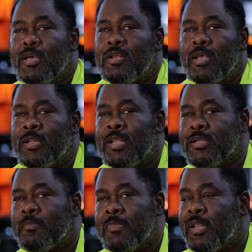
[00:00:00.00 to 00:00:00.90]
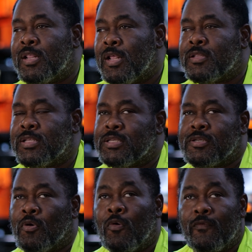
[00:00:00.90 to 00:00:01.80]
It doesn't mean that this
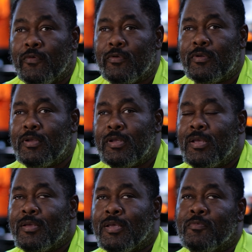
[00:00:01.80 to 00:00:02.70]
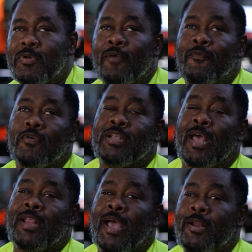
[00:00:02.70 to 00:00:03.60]
is over. Because when I first
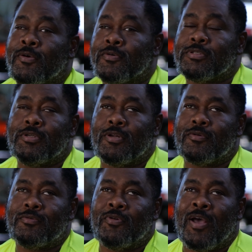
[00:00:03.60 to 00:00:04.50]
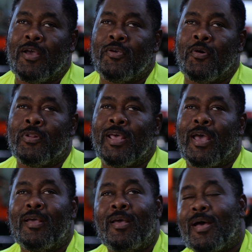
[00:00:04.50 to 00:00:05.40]
got diagnosed, you know how you go in
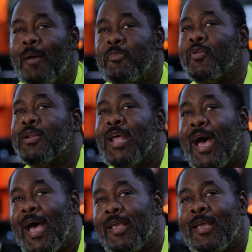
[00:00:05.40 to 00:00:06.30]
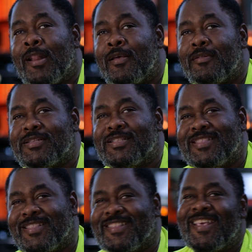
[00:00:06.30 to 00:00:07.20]
that I'm going to die kind of
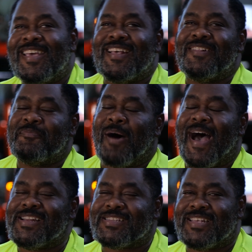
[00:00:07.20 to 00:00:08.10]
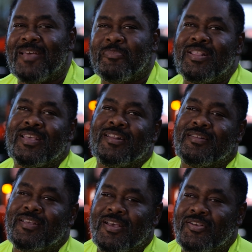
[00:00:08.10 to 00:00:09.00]
mindset. But
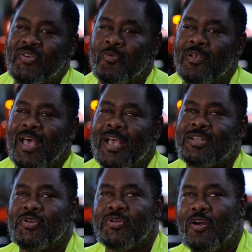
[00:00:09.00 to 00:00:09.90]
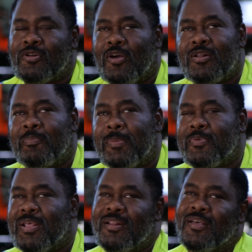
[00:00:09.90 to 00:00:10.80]
then you realize and you start talking to
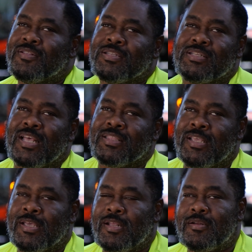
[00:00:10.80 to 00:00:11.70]
people that, no, this is not the end.